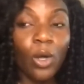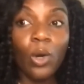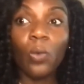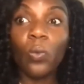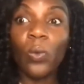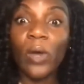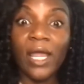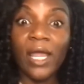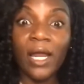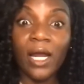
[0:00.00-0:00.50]

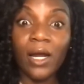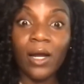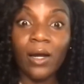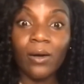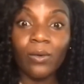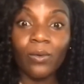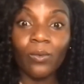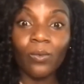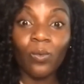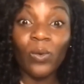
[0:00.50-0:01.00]

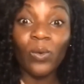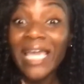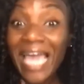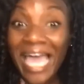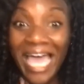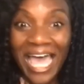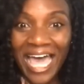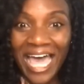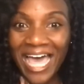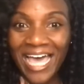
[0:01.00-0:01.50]
where we
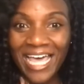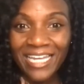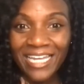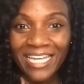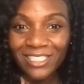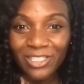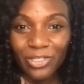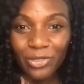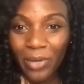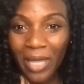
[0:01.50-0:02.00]
had
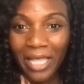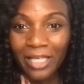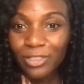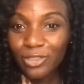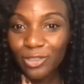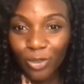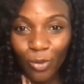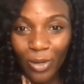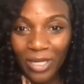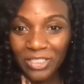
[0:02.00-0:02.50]
to
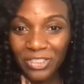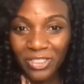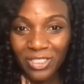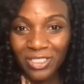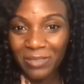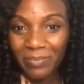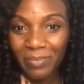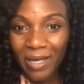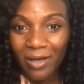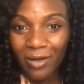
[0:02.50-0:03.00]
answer questions
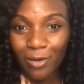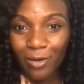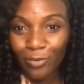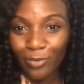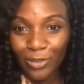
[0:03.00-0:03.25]
about,